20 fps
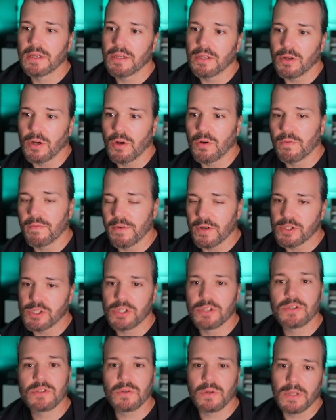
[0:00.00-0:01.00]
your own version
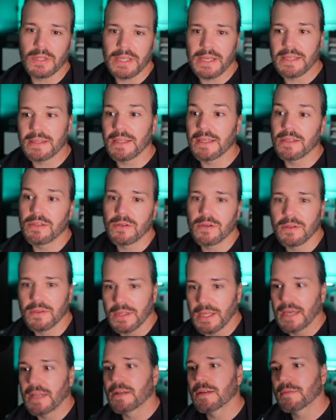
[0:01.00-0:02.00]
to a link that you can
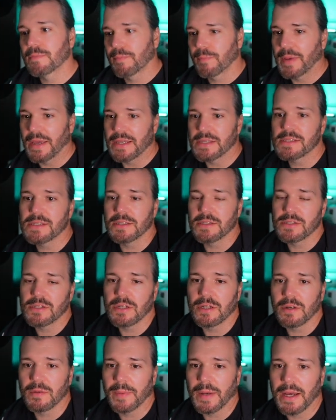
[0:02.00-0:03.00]
then paste into
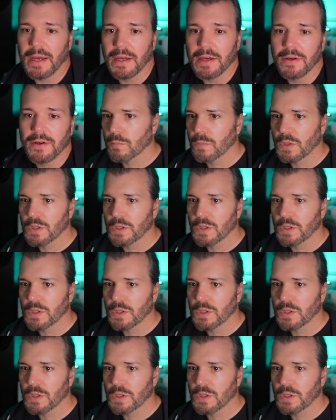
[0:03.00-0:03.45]
your bio.